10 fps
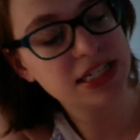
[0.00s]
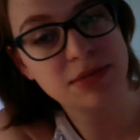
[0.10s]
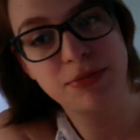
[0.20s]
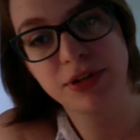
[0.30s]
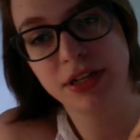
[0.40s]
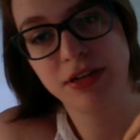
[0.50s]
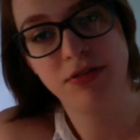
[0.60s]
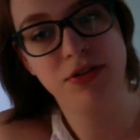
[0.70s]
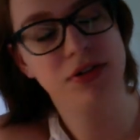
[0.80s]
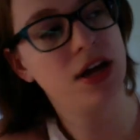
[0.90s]
to put
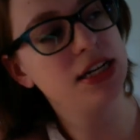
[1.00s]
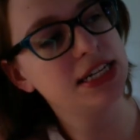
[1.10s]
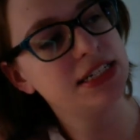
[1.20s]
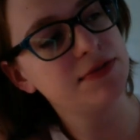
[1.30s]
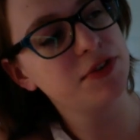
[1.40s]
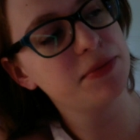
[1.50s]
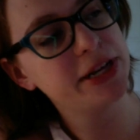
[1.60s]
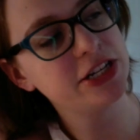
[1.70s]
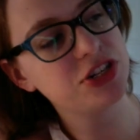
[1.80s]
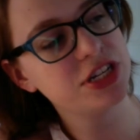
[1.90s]
contact
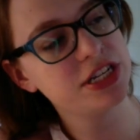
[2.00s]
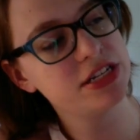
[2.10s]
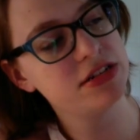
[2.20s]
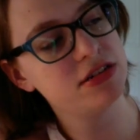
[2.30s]
information.